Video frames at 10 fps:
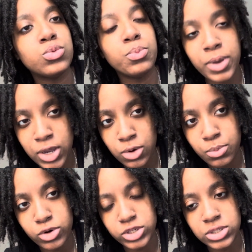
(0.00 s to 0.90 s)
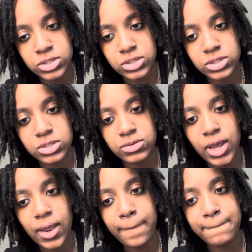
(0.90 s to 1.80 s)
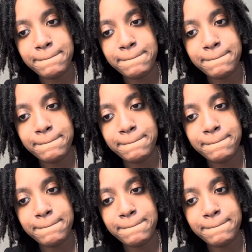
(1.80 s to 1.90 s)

ban abortions right